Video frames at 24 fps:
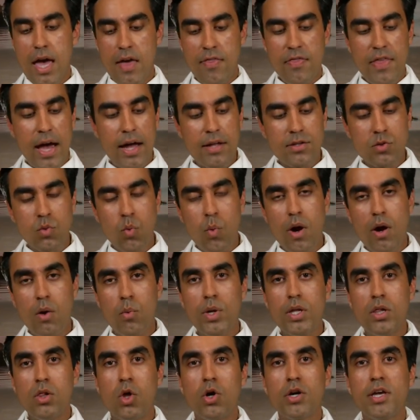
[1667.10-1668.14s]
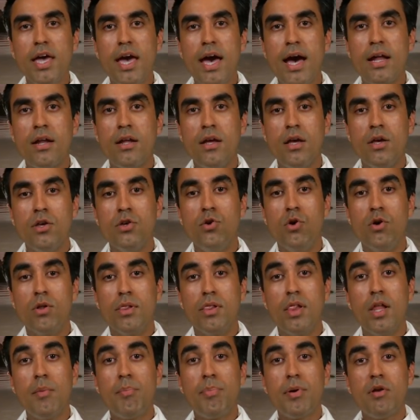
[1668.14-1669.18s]
And that's where we look at
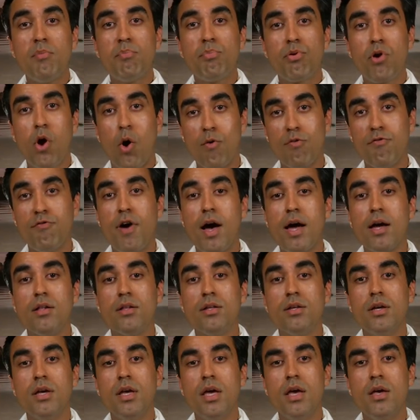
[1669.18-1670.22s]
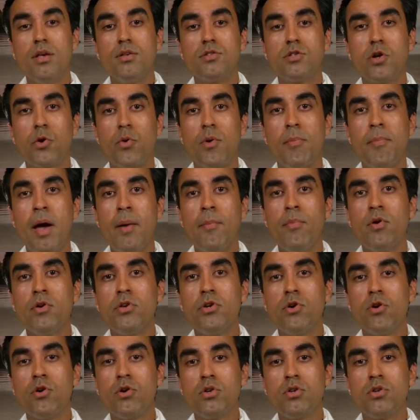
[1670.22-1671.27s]
your lipid profile. So remember,
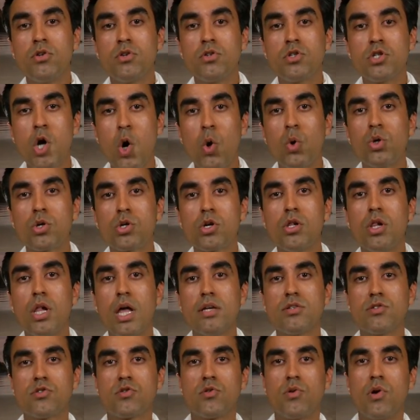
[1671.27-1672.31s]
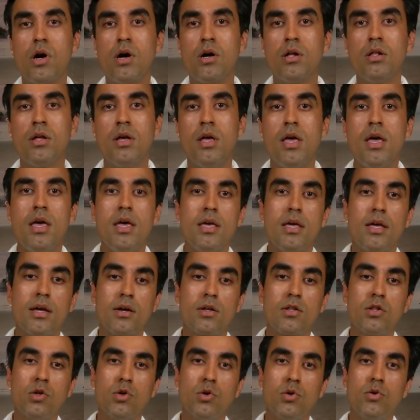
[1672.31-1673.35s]
your total cholesterol
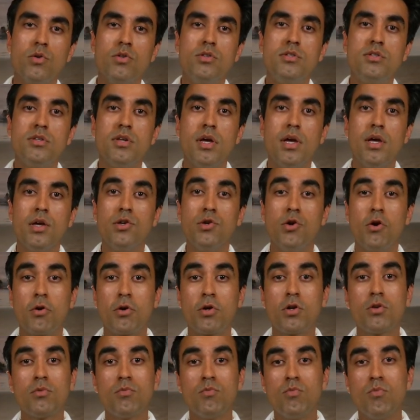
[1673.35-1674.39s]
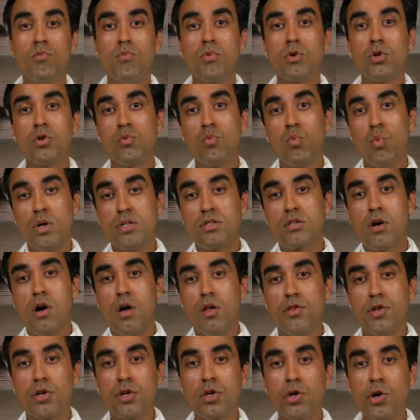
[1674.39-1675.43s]
includes your what's
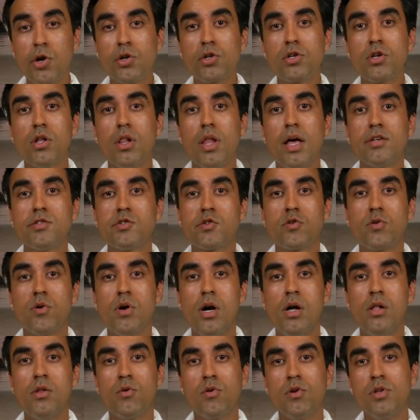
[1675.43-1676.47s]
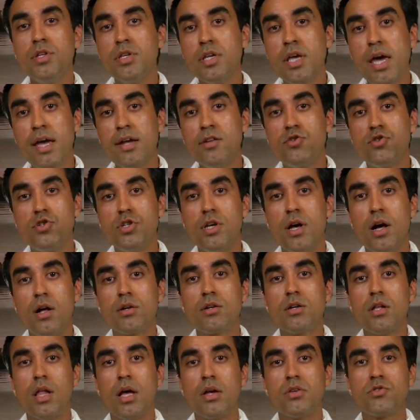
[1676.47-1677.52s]
called the good cholesterol or the
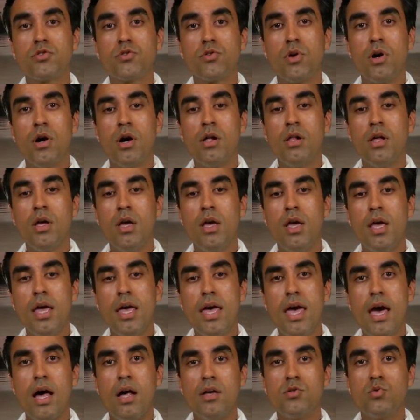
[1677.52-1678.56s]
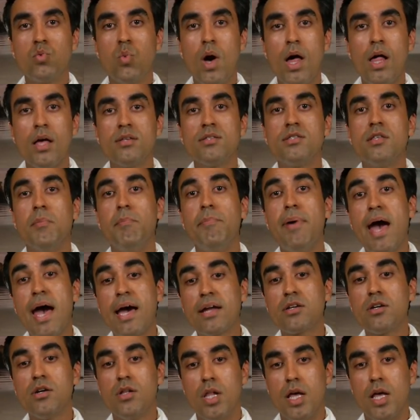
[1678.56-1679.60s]
HDL cholesterol, as well as the bad